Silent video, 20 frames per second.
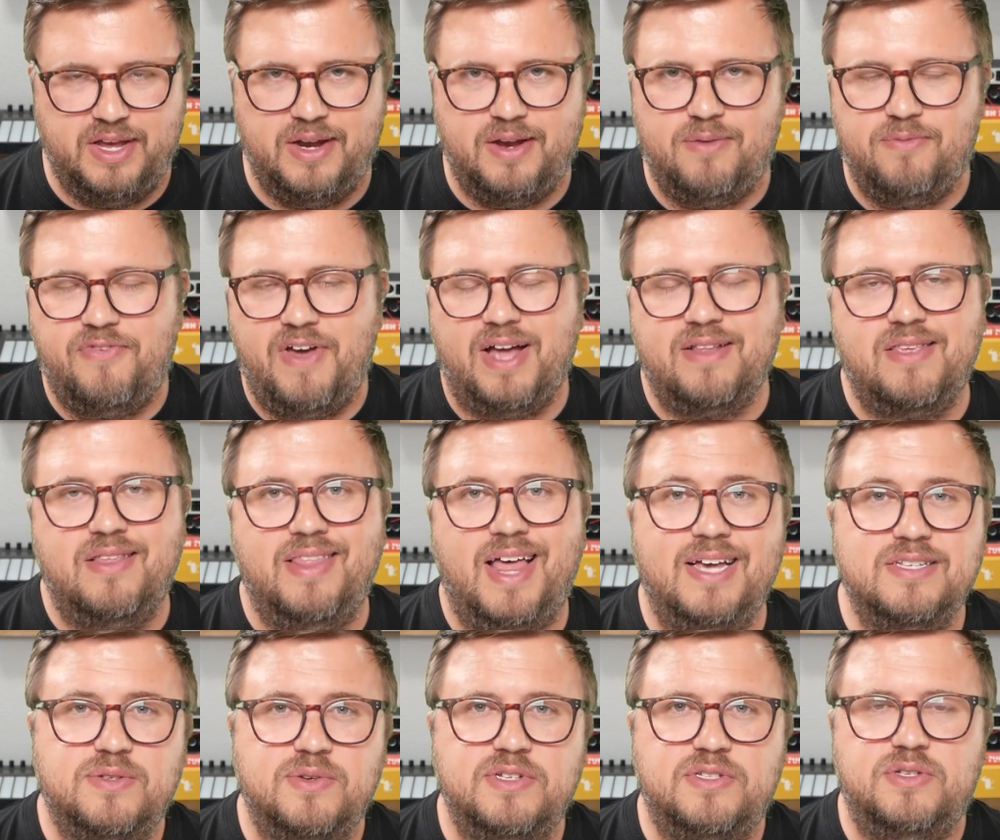And in fact, in
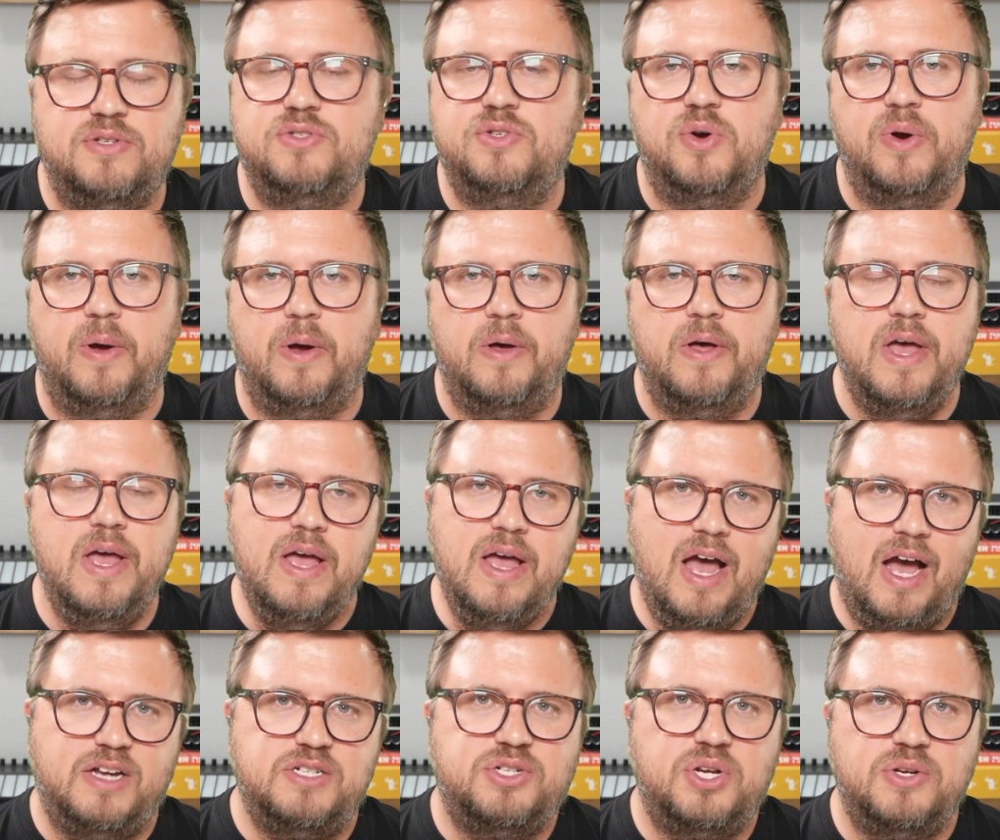last week's tutorial,
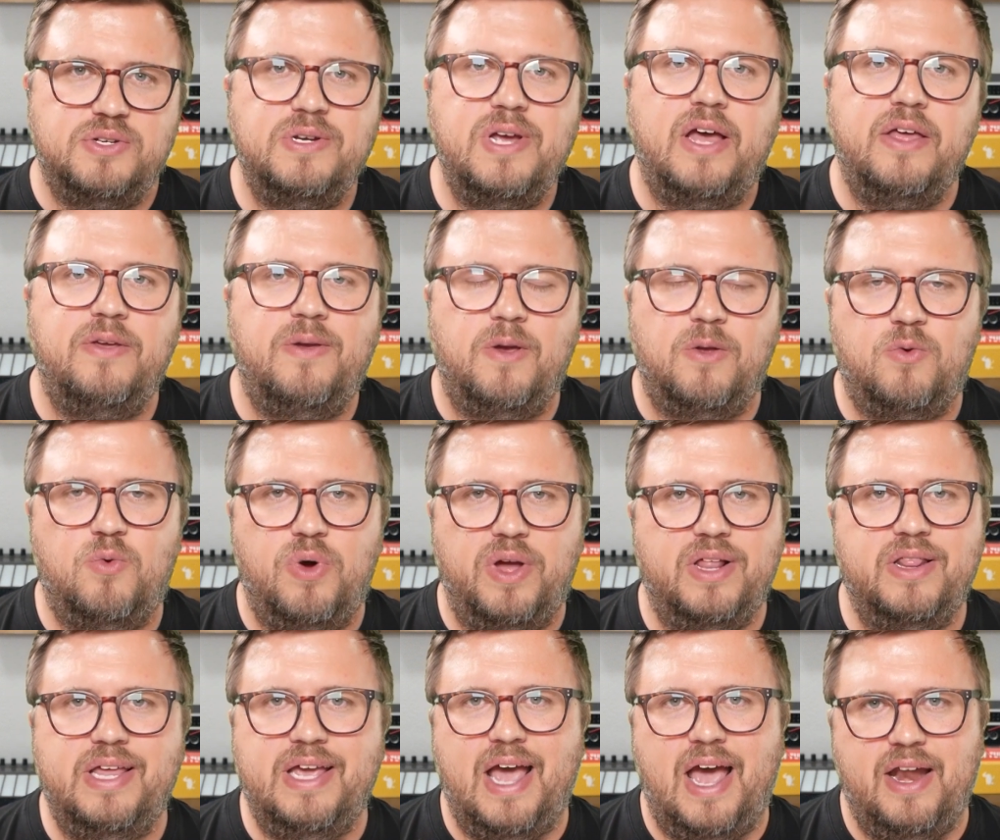I showed you how you could
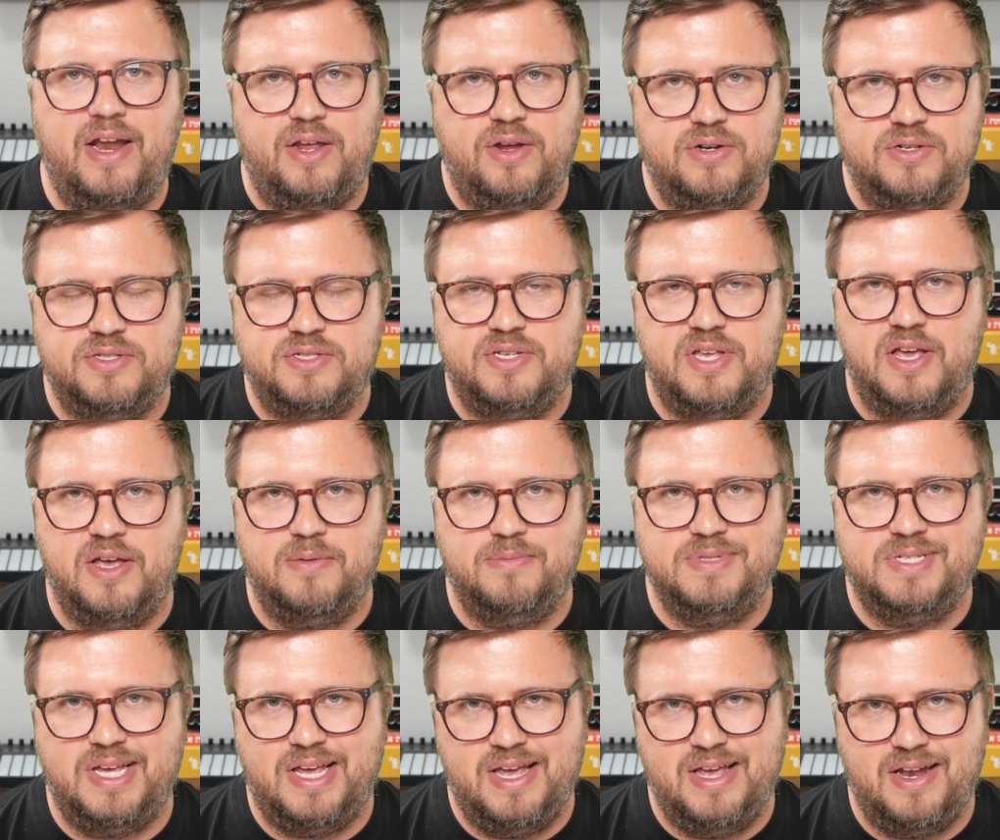quickly edit your
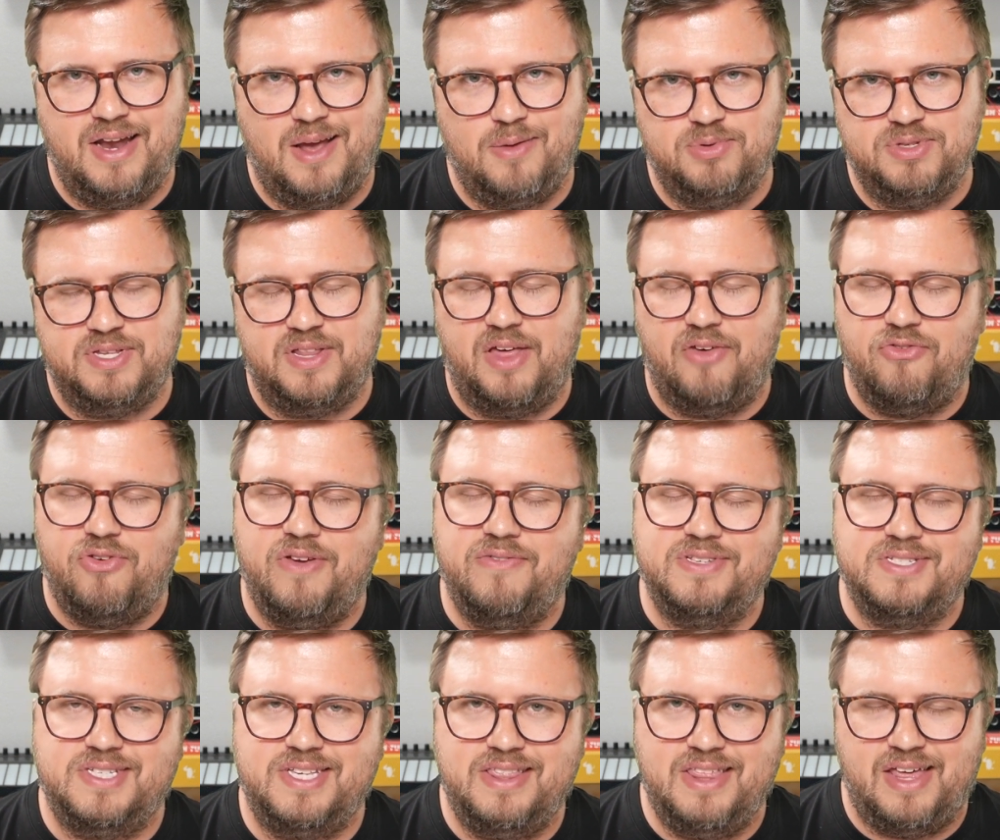stems in Ableton Live. If you haven't
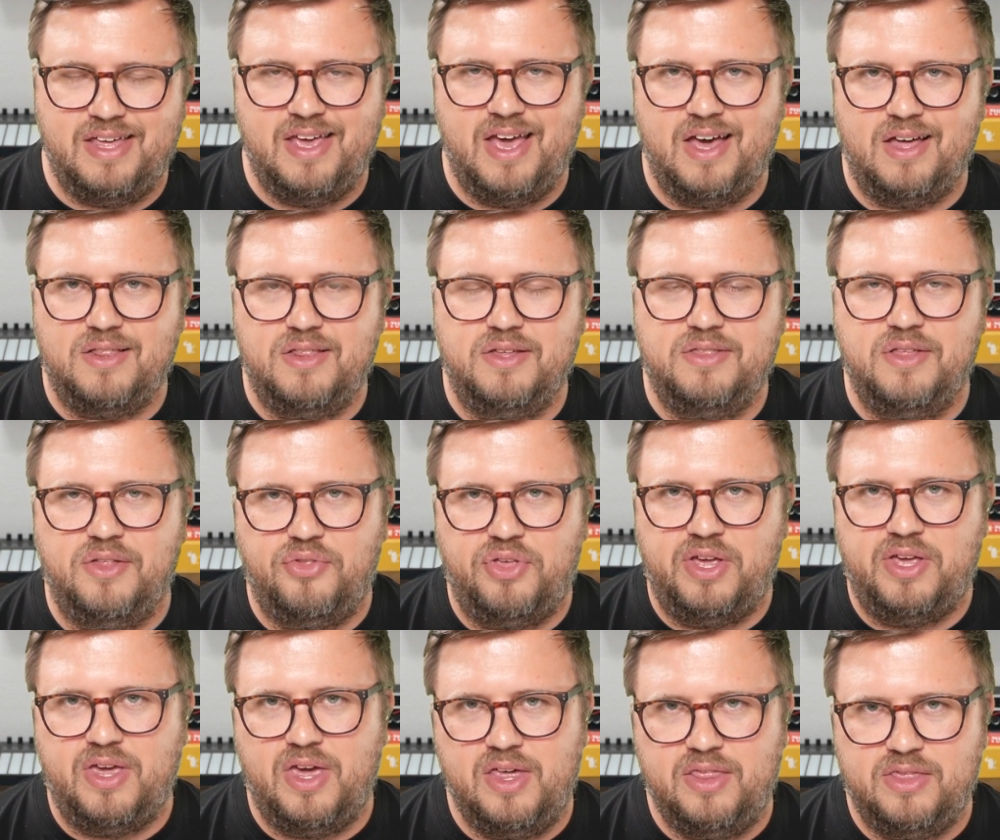seen that yet, click the
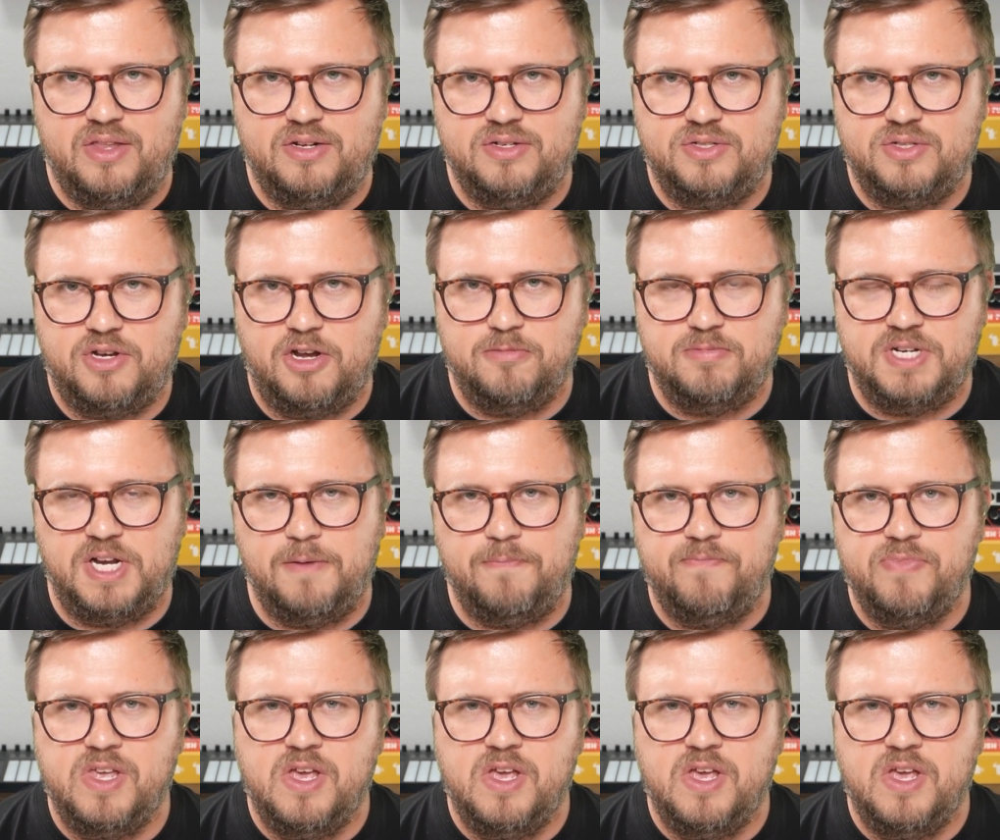link in the description.